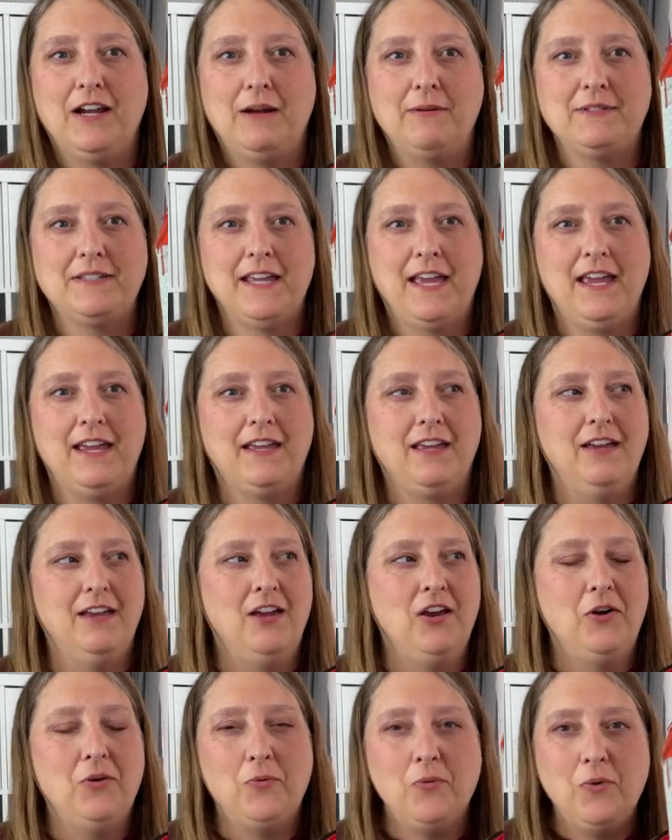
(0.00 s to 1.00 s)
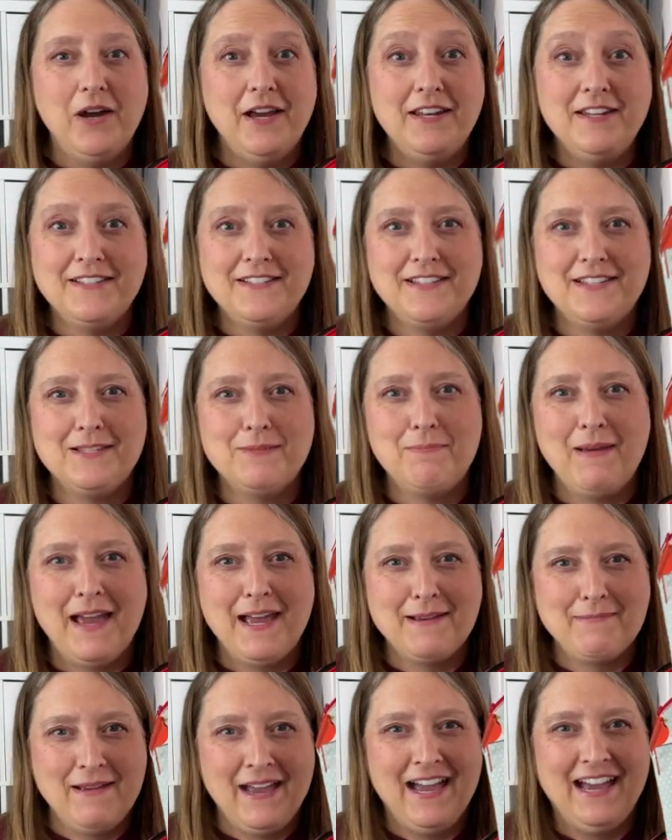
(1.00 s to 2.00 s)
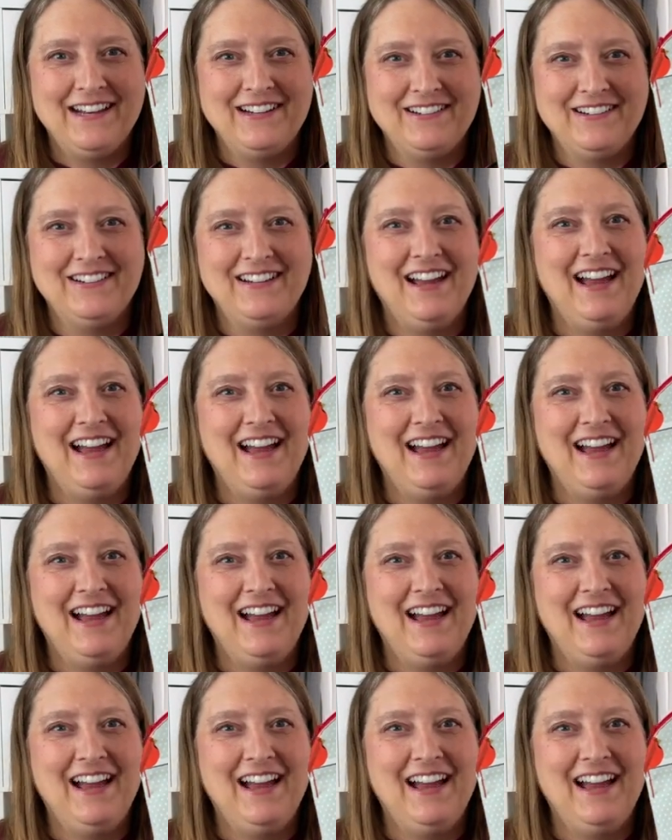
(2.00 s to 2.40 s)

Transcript: I was like, what is this bag pattern?